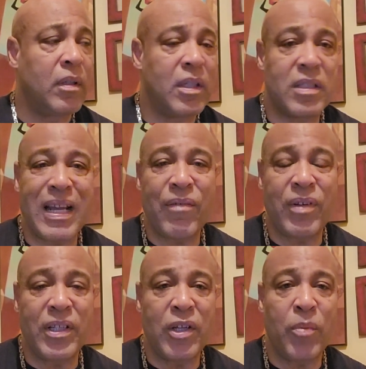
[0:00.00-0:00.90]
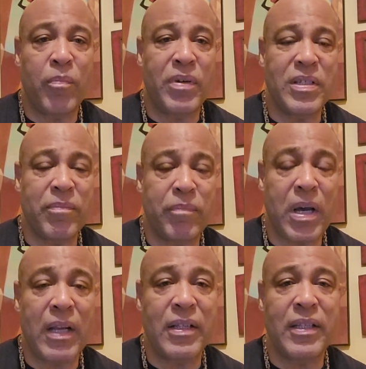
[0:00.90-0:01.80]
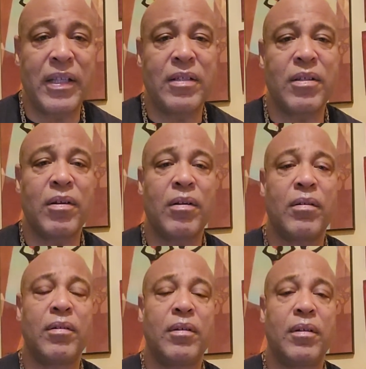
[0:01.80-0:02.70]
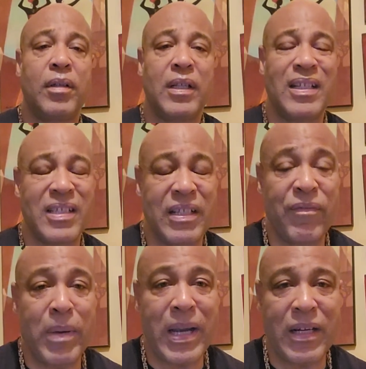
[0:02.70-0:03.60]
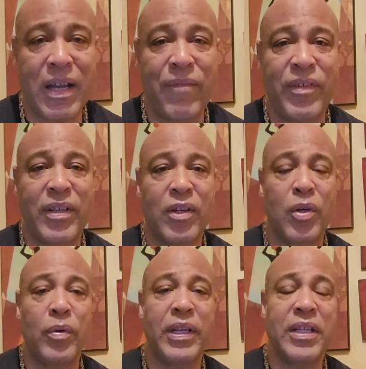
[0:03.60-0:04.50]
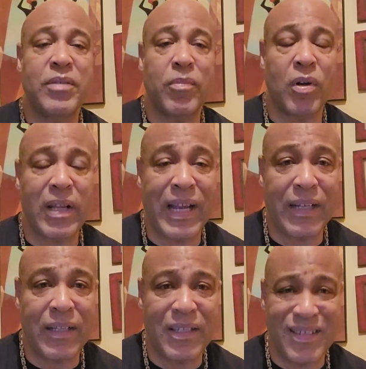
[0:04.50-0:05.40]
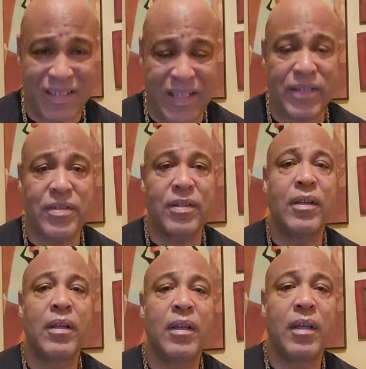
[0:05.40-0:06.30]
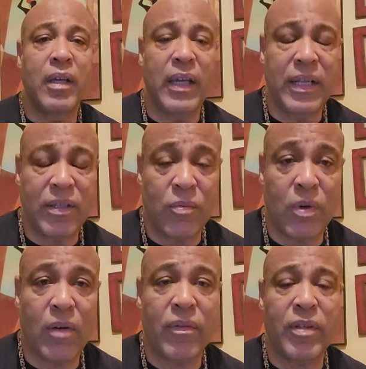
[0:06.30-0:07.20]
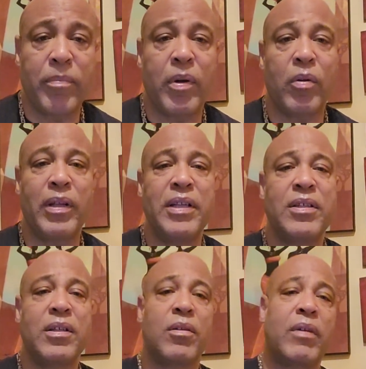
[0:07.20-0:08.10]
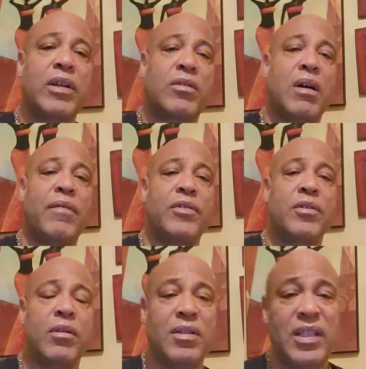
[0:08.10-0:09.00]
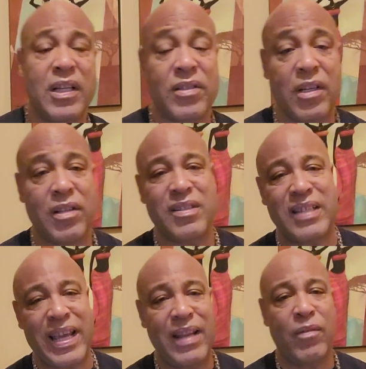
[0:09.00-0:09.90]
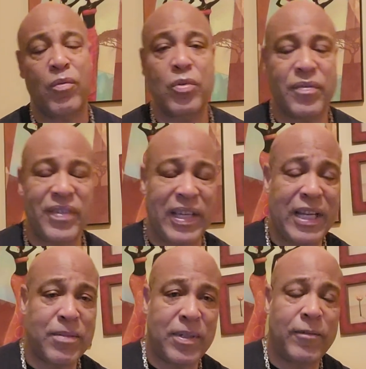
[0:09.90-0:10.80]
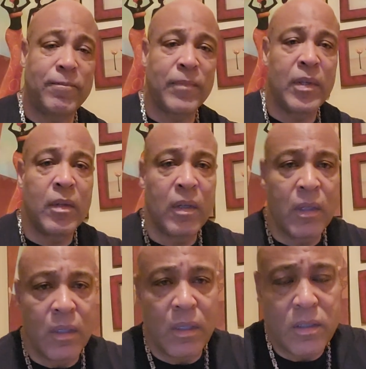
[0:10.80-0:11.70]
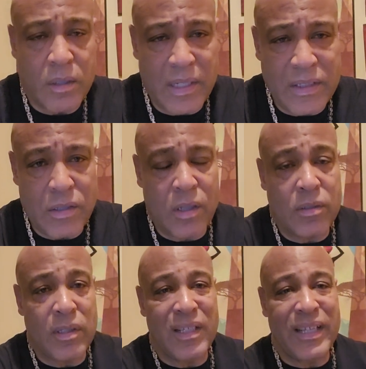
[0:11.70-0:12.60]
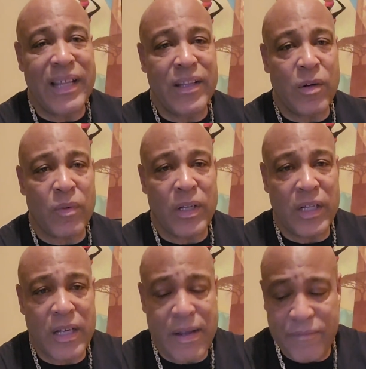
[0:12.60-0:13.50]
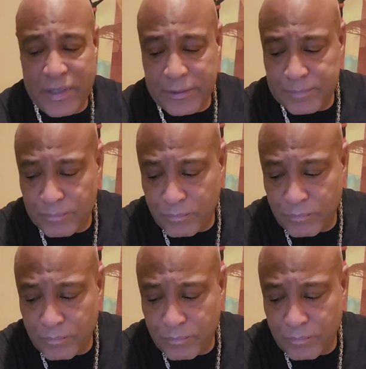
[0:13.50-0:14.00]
does not really know prison politics, or he doesn't live by a convict code. He's more likely to snitch and to work with the police and correctional officers because he doesn't understand the rules of engagement. So let's go on to the deadlier one, the convict.